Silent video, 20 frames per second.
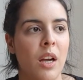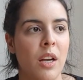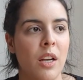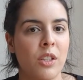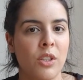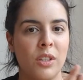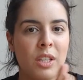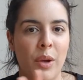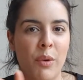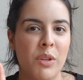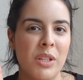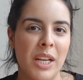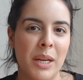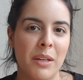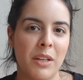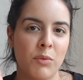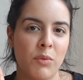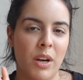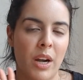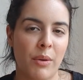So that was like
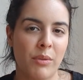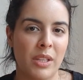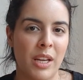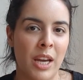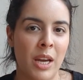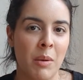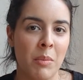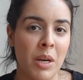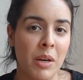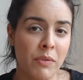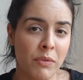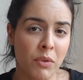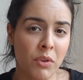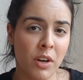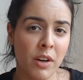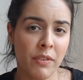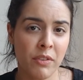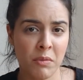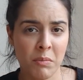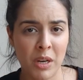what I was aiming
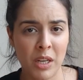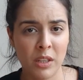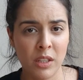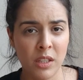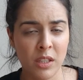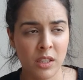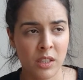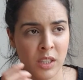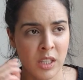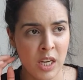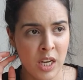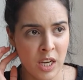for my look.